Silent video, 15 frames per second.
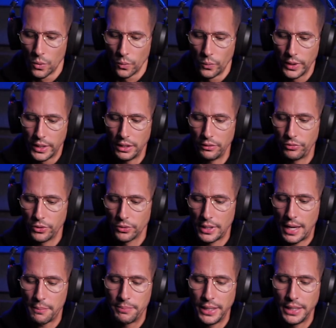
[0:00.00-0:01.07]
we give you
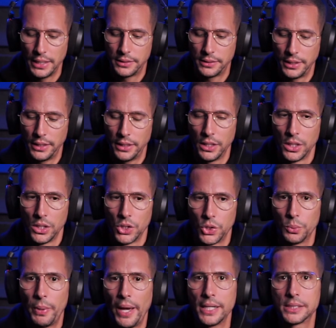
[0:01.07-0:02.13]
the ability
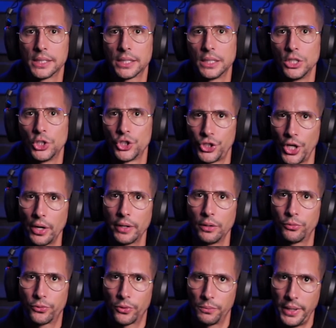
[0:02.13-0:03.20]
to basically share
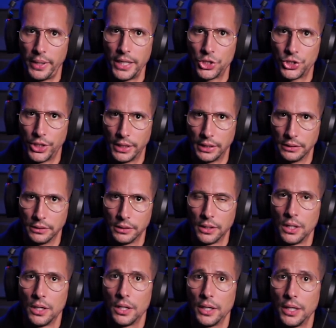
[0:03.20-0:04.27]
information
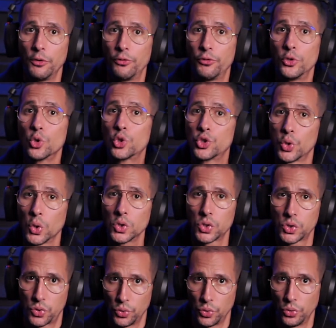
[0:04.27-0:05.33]
if you
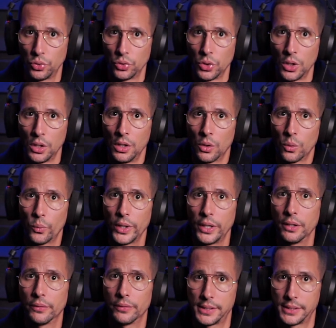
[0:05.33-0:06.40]
choose to with
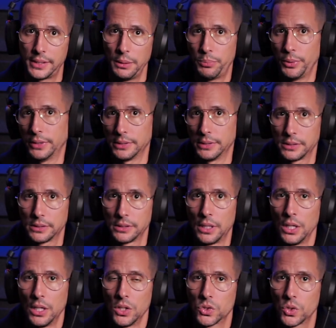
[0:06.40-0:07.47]
the recipients.
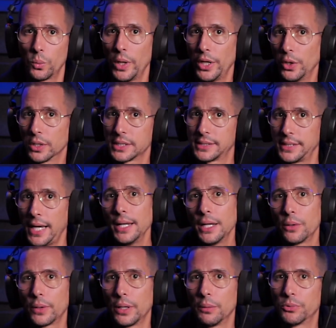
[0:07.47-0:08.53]
So when you're
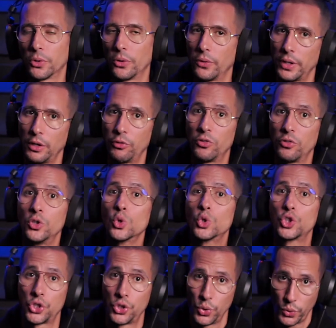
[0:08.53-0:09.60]
sending crypto, if you
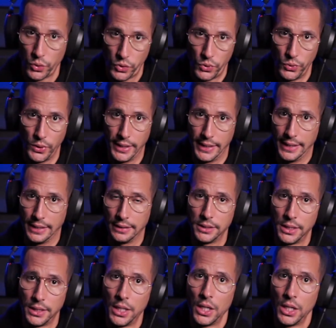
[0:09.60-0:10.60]
choose to, again,